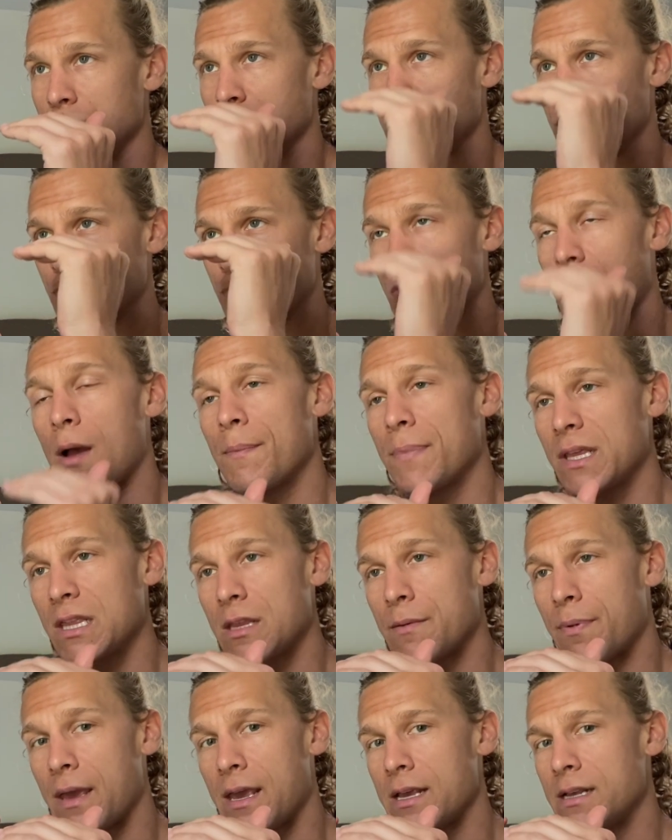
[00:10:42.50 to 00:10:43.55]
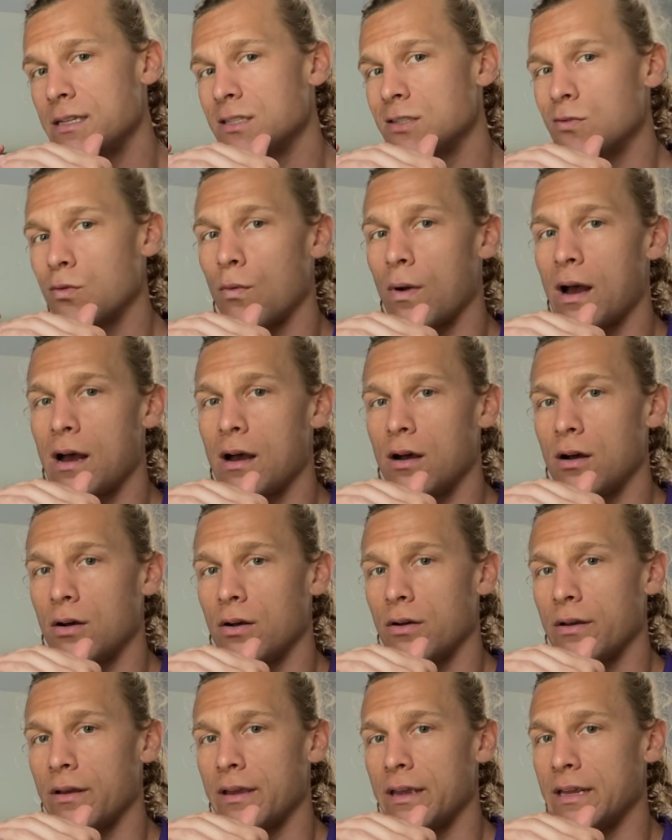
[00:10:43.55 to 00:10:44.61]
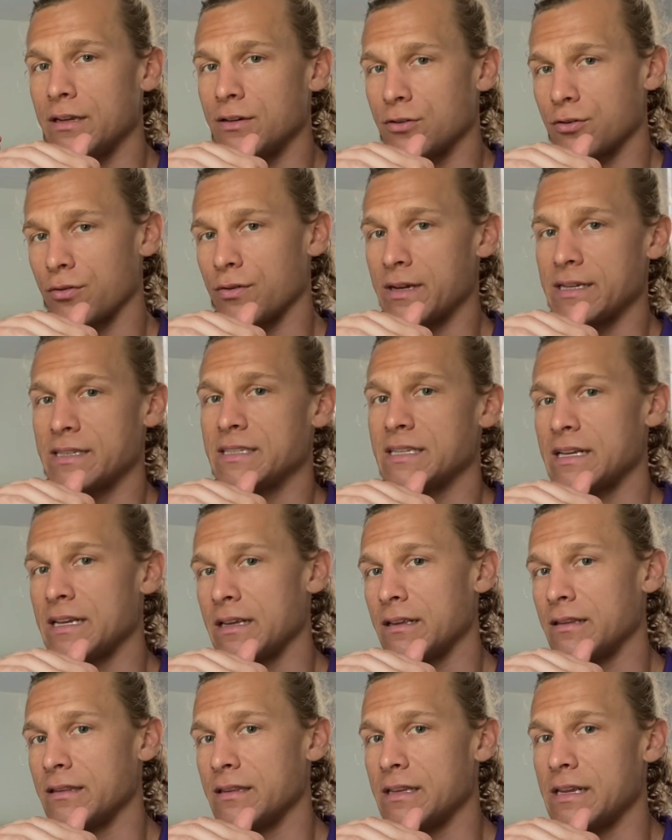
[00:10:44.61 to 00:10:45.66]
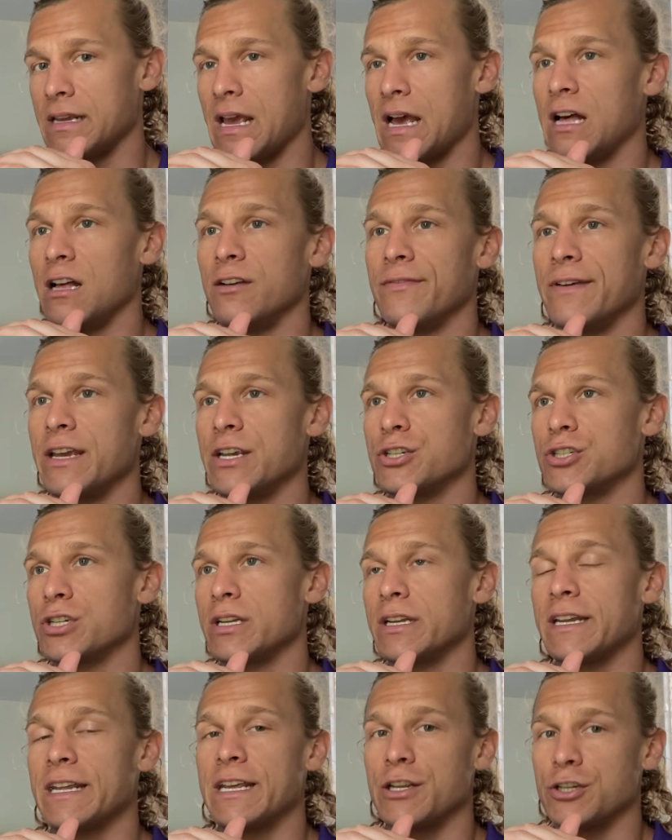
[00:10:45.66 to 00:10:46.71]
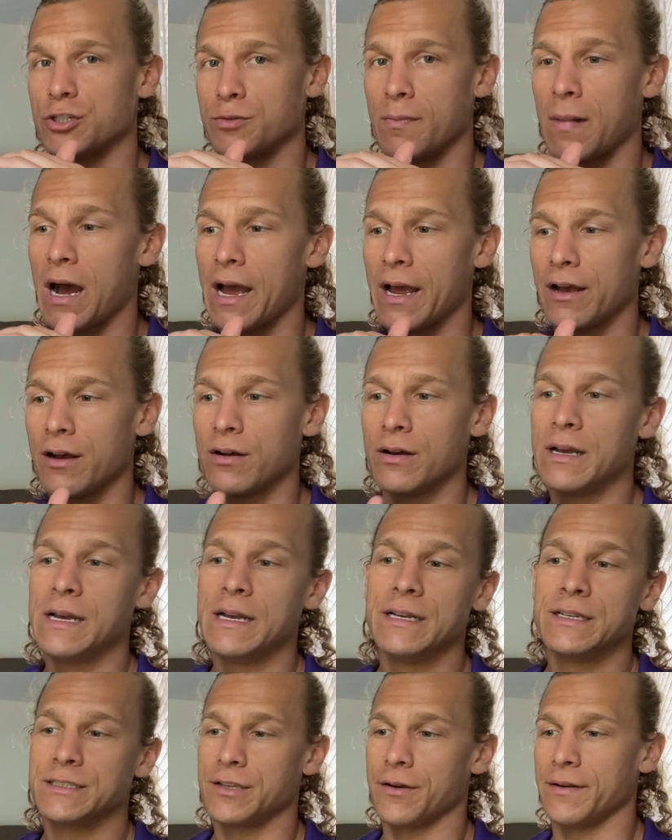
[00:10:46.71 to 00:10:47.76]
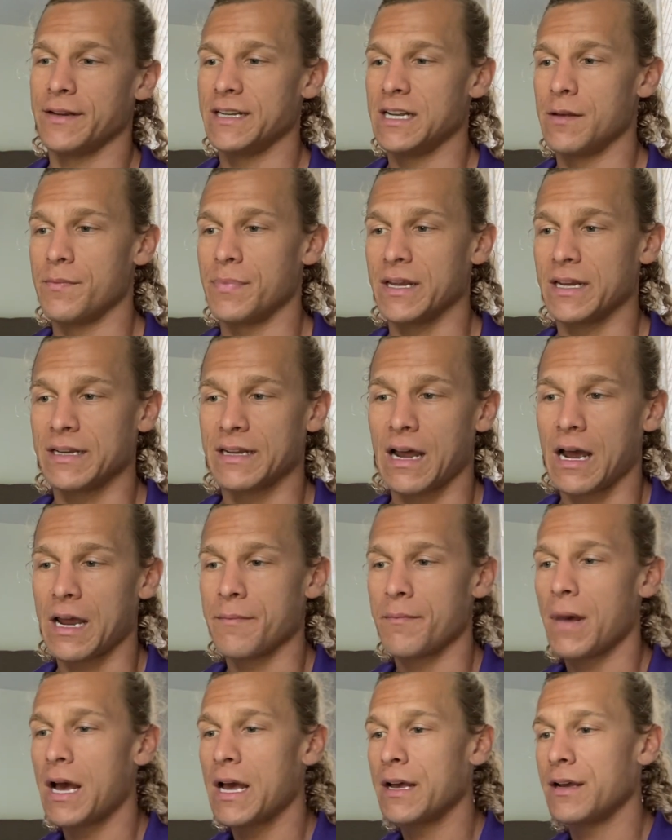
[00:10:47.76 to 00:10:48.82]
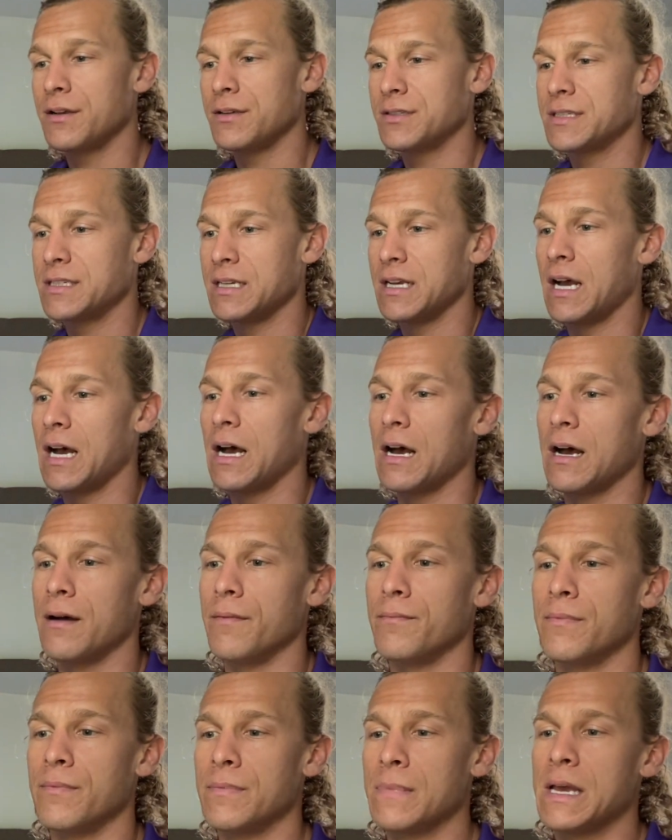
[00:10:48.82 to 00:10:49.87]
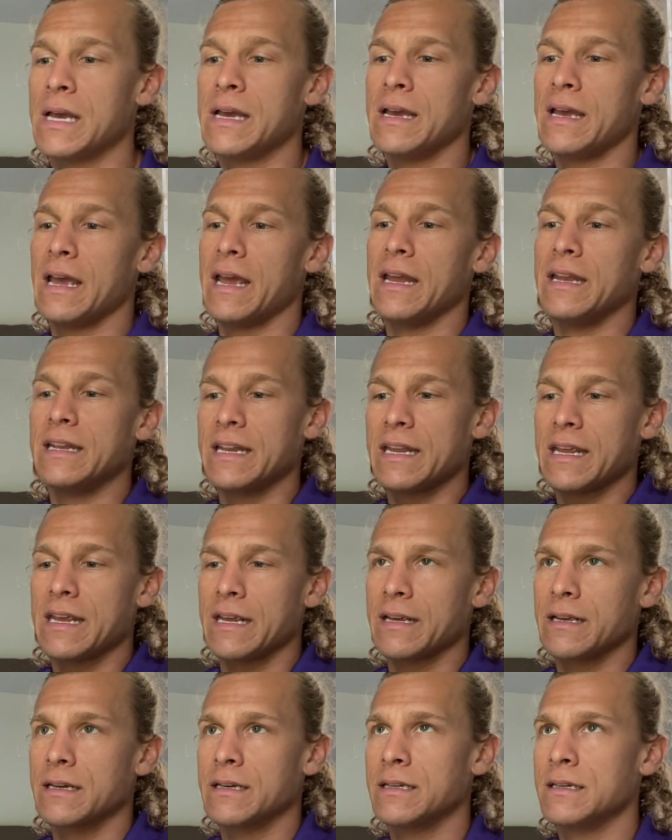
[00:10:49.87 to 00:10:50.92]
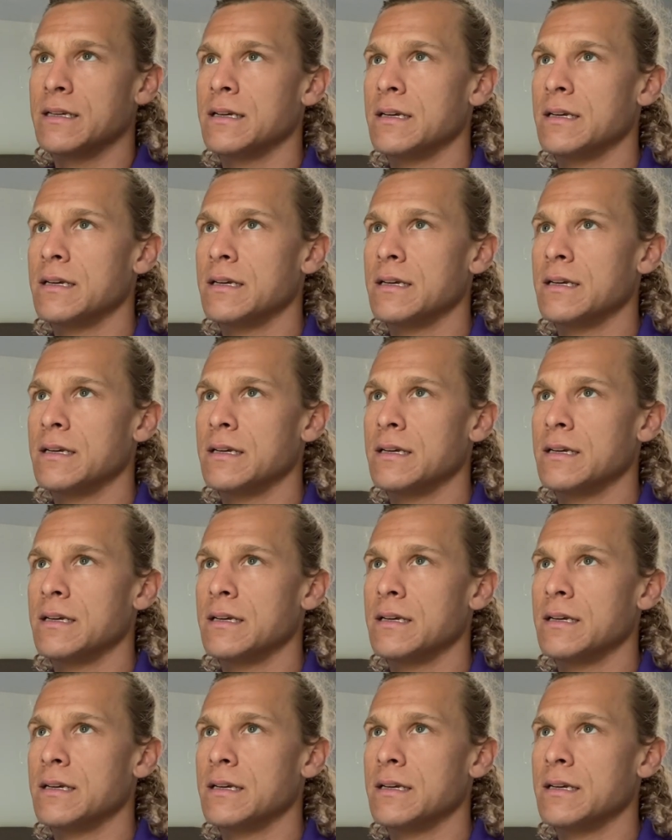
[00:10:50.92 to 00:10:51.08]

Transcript: dropping the pace while increasing the elevation each mile. So it ended up being 9 miles, ending